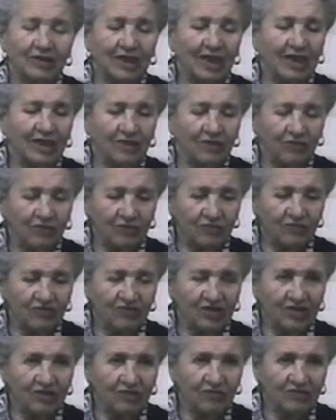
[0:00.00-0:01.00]
when I called
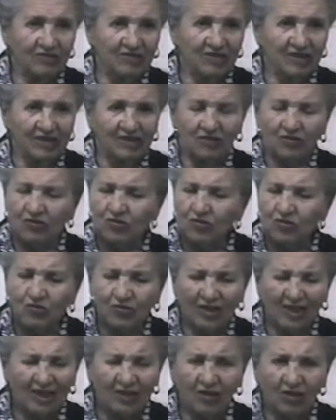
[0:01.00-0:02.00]
Cinco and said, you
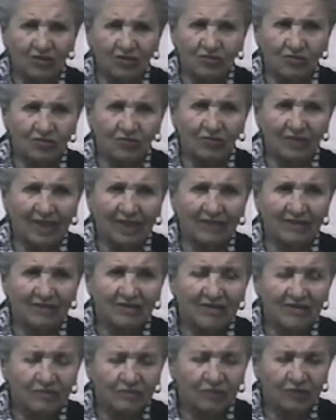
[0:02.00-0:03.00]
cannot do
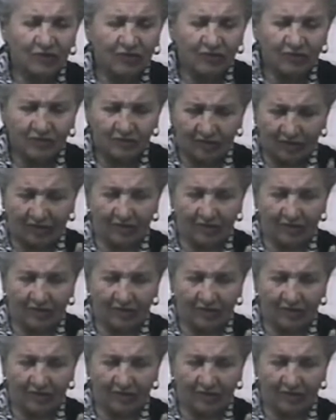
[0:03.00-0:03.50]
that, this bird,